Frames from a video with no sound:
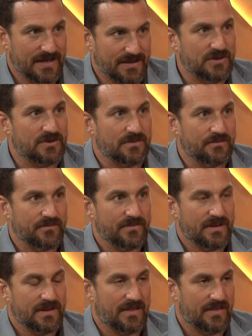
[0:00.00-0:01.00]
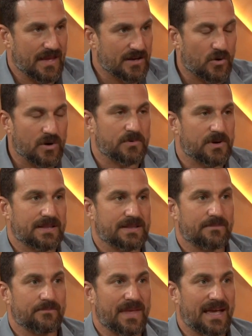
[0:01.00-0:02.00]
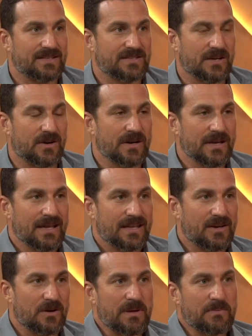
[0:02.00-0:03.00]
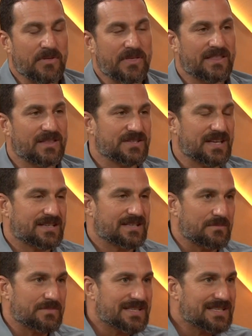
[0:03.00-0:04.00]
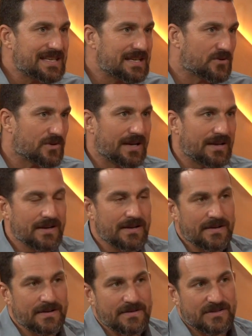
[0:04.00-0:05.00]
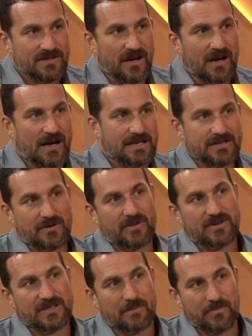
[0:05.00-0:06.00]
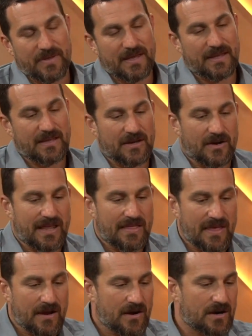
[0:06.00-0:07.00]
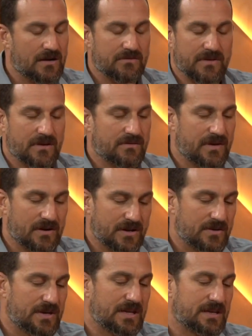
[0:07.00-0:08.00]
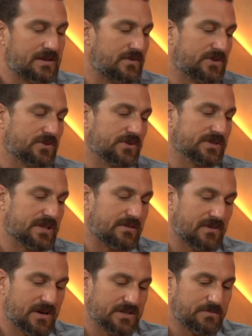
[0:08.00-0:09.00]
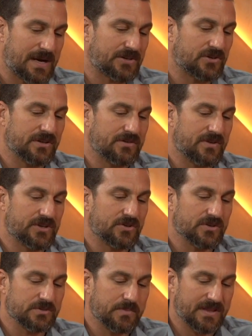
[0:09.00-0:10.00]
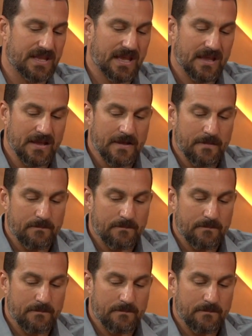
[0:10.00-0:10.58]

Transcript: They do. And they incorporate them. And so, you know, people think there's like some secret sauce or there's something, you know, and they are very unique individuals and very special individuals, but they